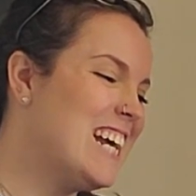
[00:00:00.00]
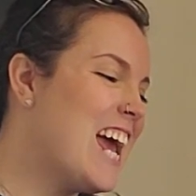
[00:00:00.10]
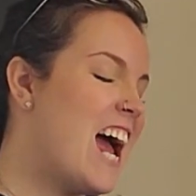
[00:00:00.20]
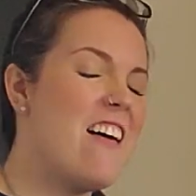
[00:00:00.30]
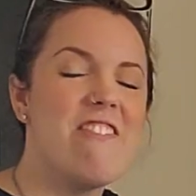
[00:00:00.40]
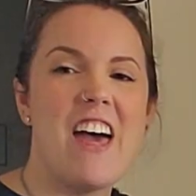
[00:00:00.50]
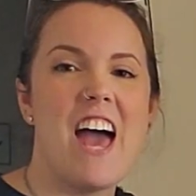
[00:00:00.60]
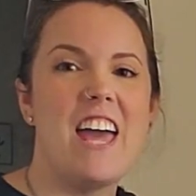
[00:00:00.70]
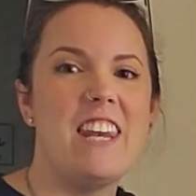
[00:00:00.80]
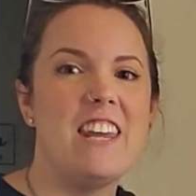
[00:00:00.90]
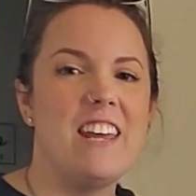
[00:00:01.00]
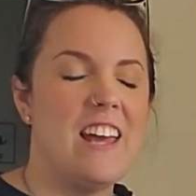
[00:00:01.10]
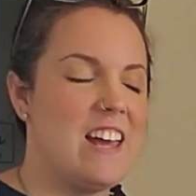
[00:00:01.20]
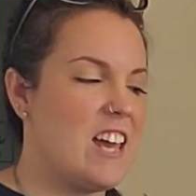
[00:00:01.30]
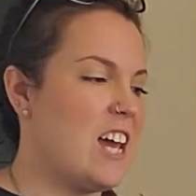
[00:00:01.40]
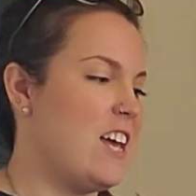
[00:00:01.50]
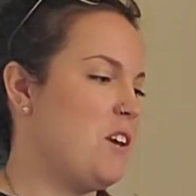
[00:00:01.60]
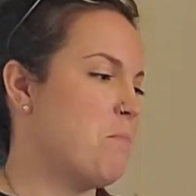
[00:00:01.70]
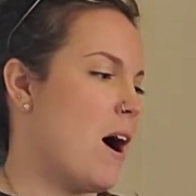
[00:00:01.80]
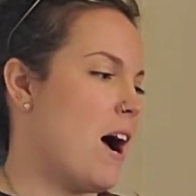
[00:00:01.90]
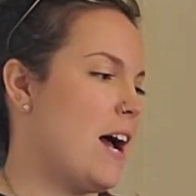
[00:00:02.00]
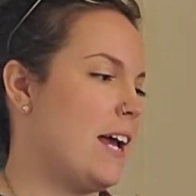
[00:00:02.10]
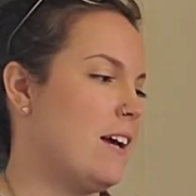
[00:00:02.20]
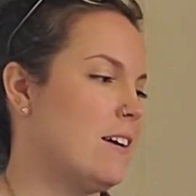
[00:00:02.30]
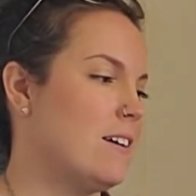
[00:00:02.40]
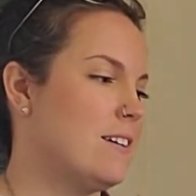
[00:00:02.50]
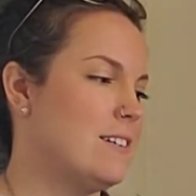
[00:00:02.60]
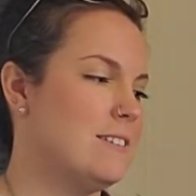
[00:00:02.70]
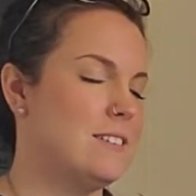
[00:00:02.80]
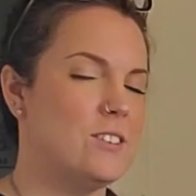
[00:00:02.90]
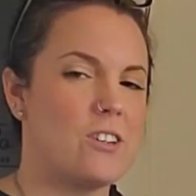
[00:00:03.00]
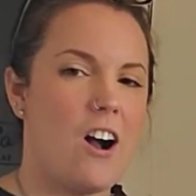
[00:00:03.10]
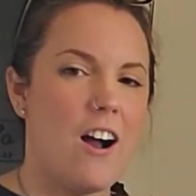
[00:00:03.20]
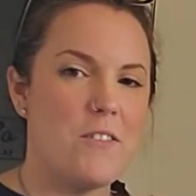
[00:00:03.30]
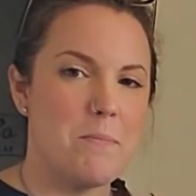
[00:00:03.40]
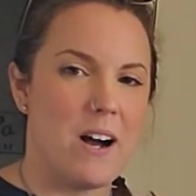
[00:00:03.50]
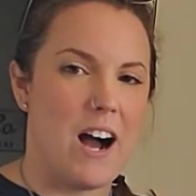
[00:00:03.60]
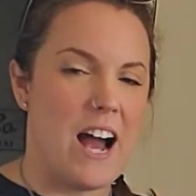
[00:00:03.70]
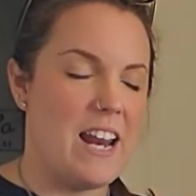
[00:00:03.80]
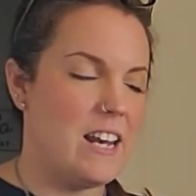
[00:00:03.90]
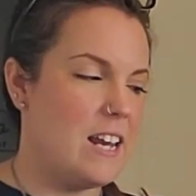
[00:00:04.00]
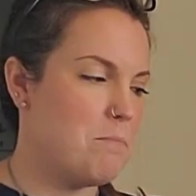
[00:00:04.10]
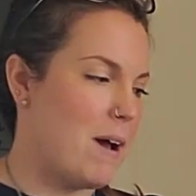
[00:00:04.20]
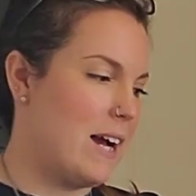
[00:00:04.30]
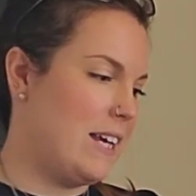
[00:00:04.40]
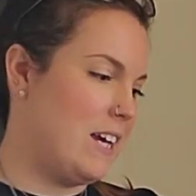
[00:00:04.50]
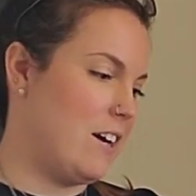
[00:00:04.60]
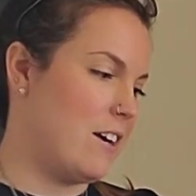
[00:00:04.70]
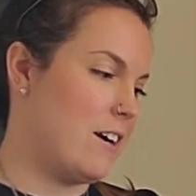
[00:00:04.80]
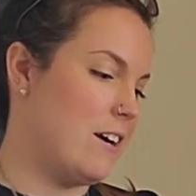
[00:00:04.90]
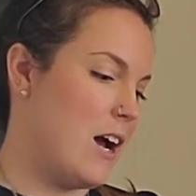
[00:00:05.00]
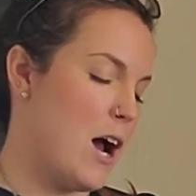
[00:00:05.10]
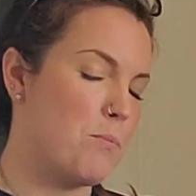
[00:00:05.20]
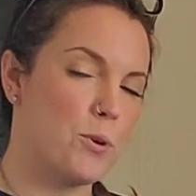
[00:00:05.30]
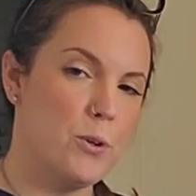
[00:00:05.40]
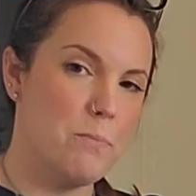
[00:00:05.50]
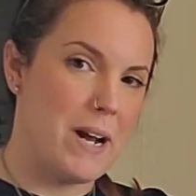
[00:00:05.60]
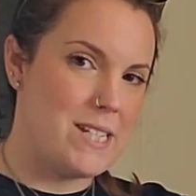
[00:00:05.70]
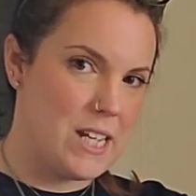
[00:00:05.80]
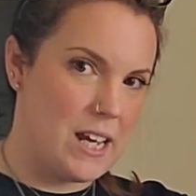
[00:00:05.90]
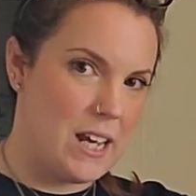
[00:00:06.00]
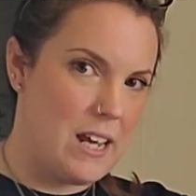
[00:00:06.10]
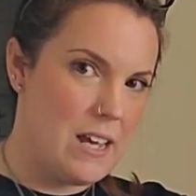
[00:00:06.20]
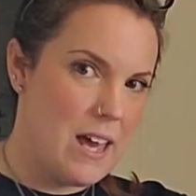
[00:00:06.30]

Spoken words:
and then in my little coffee pot back here, I brewed my tea,